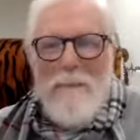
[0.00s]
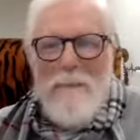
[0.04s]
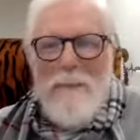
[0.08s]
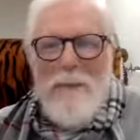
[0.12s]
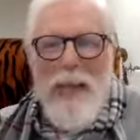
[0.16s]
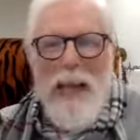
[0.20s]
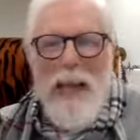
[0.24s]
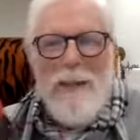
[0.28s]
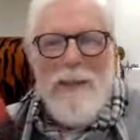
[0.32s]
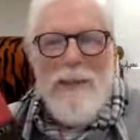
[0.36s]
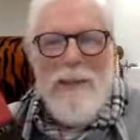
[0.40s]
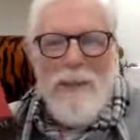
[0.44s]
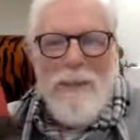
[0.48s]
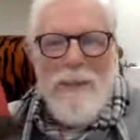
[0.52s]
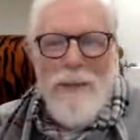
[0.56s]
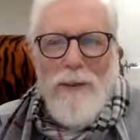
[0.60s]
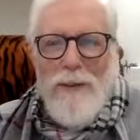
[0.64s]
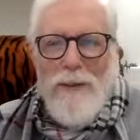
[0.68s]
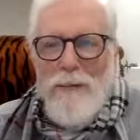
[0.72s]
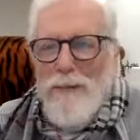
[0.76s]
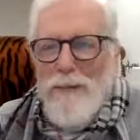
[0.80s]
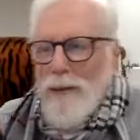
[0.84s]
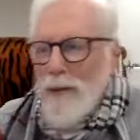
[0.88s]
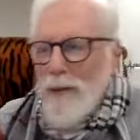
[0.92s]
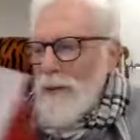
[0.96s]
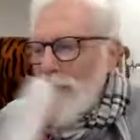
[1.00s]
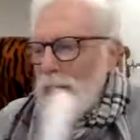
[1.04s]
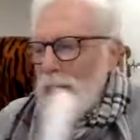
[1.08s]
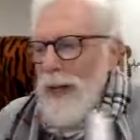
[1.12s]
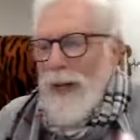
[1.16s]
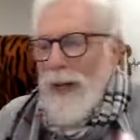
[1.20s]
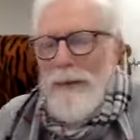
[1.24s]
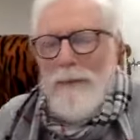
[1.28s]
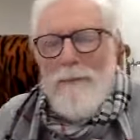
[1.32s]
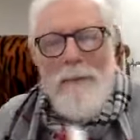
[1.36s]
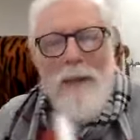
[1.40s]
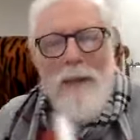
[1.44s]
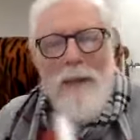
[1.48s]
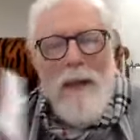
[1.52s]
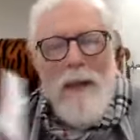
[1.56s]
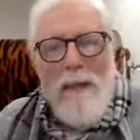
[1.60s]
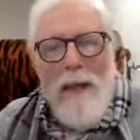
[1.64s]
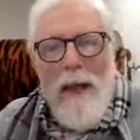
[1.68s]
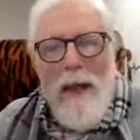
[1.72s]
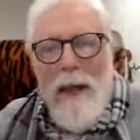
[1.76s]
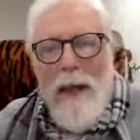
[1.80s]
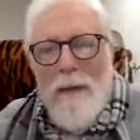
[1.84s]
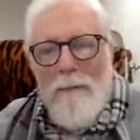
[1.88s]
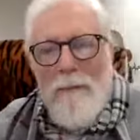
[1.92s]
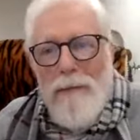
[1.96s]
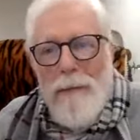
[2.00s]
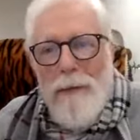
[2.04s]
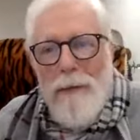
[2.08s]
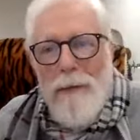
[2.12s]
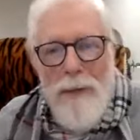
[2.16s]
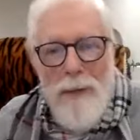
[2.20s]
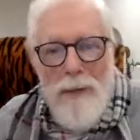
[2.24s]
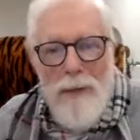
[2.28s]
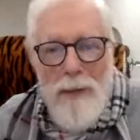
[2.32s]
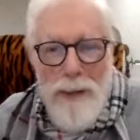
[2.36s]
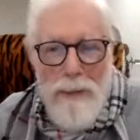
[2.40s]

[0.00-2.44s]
That's food for thought. Of course,